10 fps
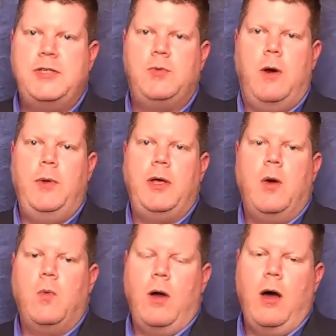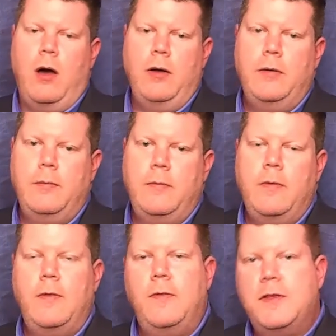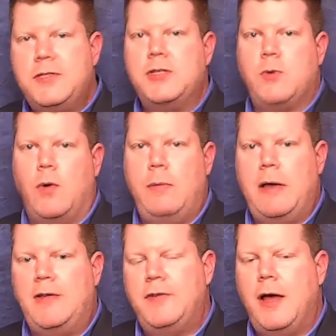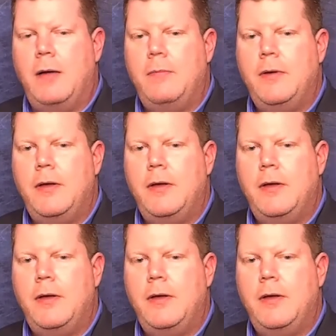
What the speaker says: is where we go wrong. This is where we messed up.